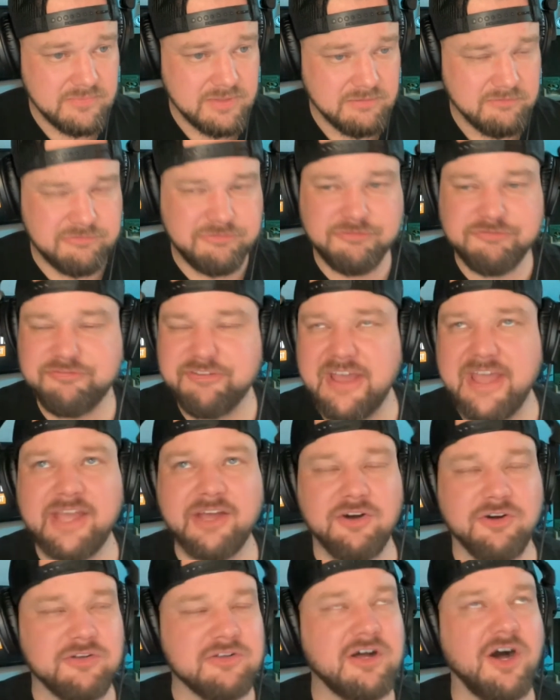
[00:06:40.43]

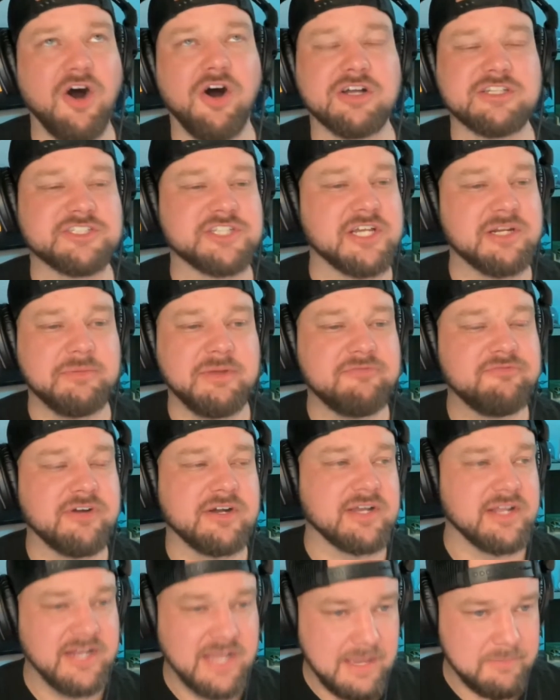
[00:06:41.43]
Fail. Oh, it's going to be
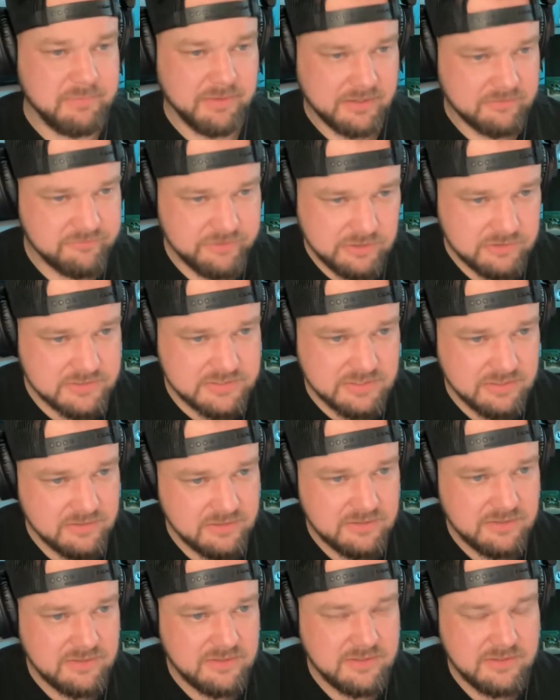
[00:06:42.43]
fucking epic, folks.
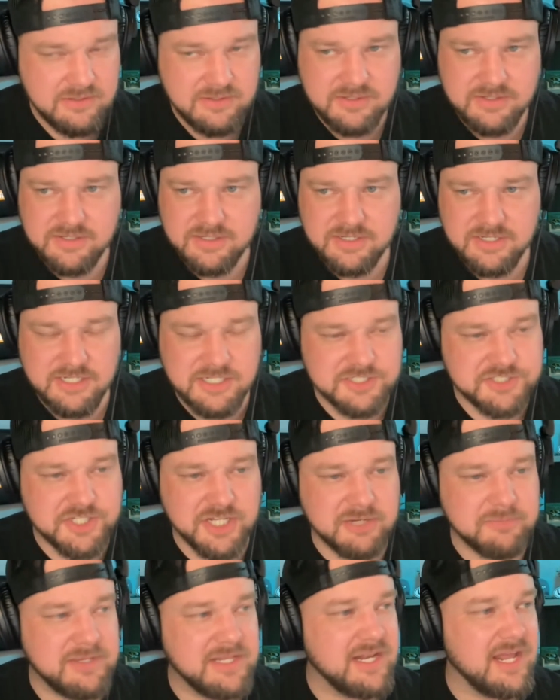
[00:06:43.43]
It's
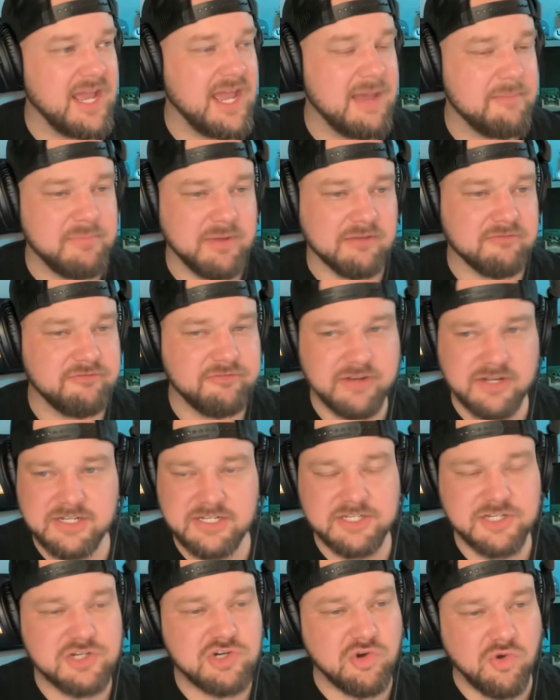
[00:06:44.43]
going to be an epic
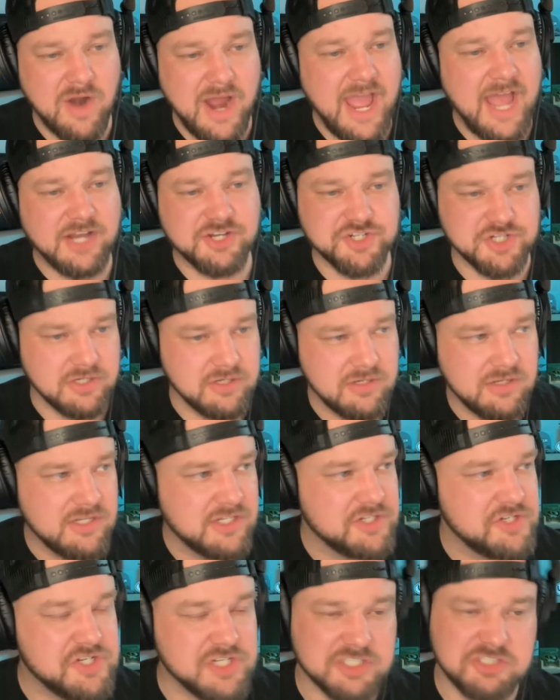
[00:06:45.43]
fucking crash.
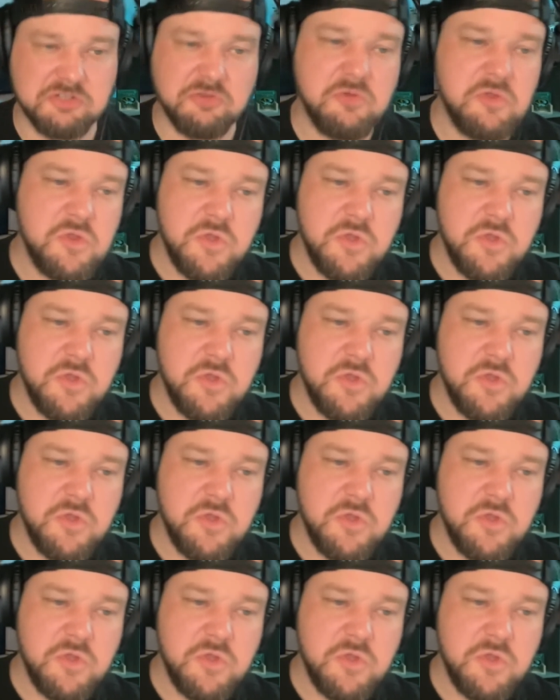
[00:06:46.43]
Just...